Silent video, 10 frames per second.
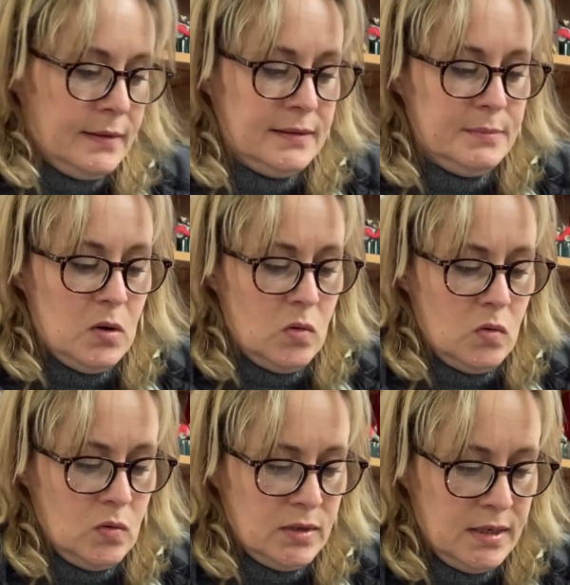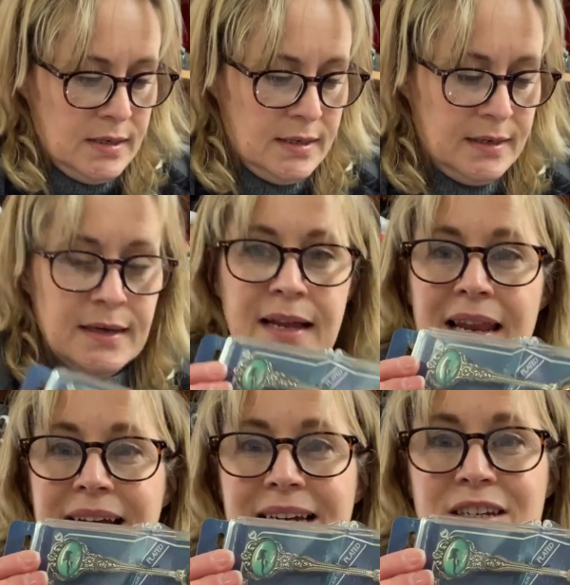Some old
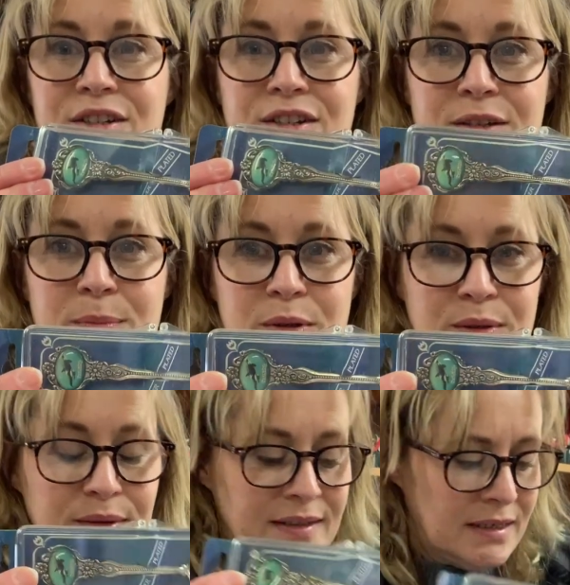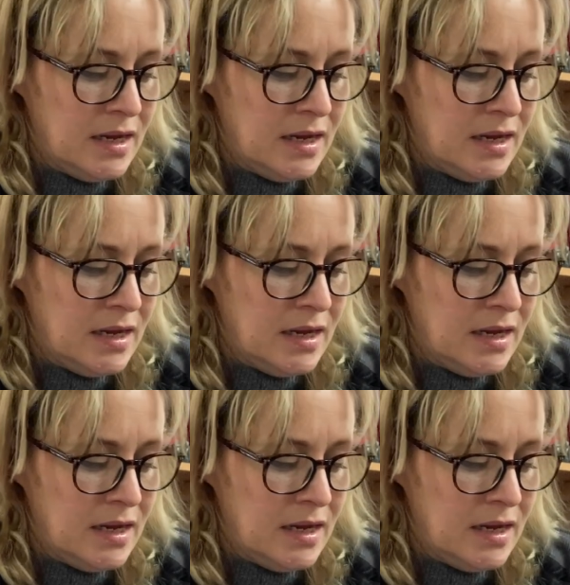collector's spoons.